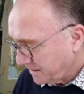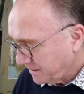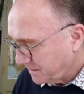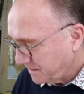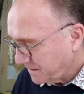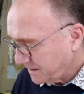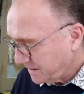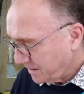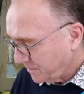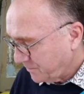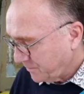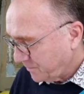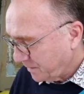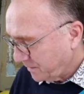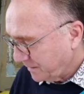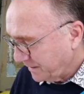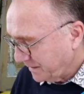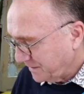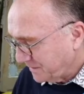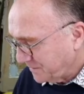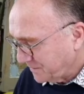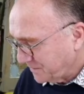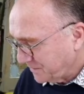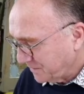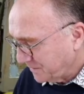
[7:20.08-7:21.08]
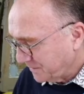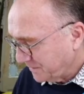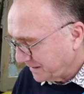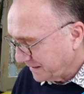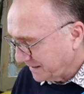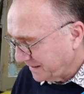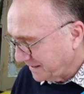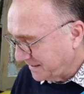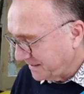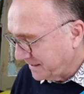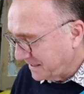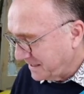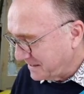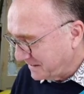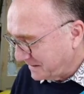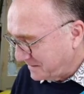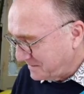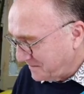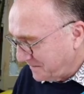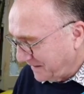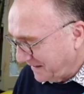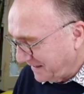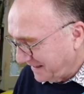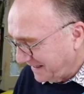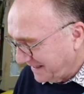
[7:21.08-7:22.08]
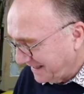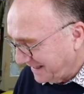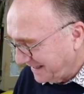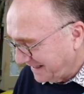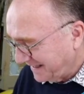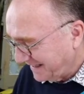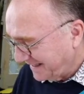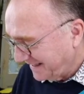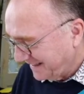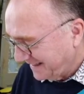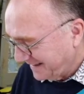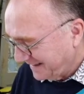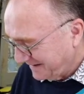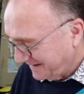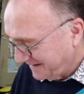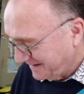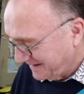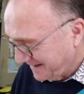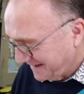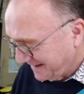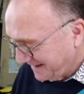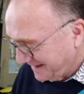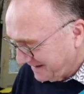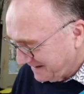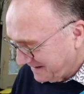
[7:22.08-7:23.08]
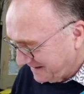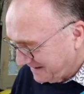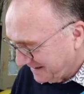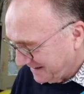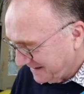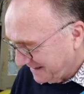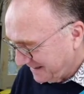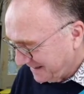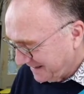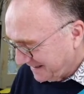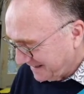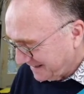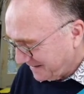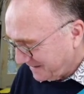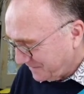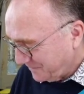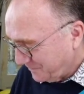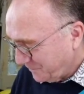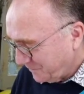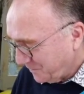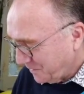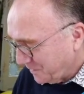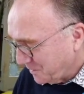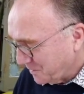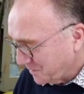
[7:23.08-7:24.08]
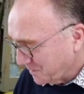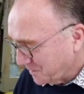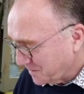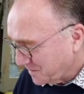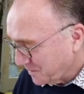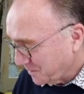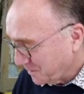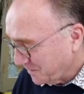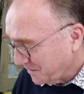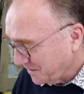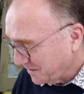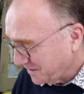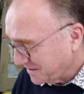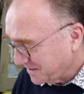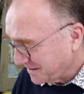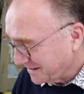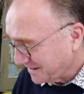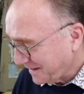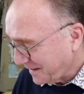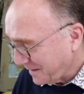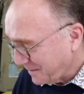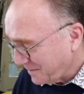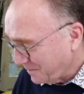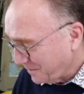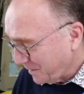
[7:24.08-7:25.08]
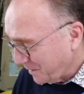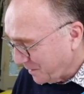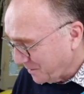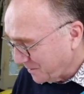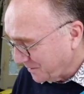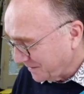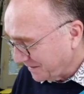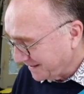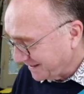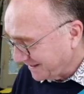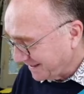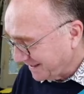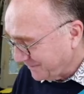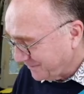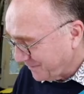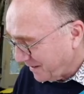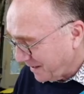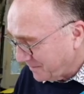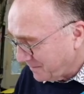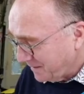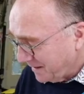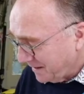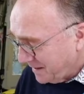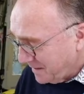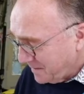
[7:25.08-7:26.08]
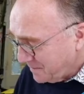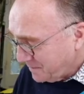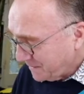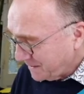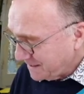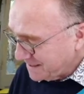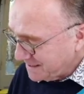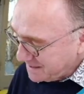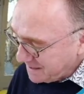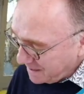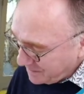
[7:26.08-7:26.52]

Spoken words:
go so wrong in a drawing and go completely confused, or you can just get bored and give up. But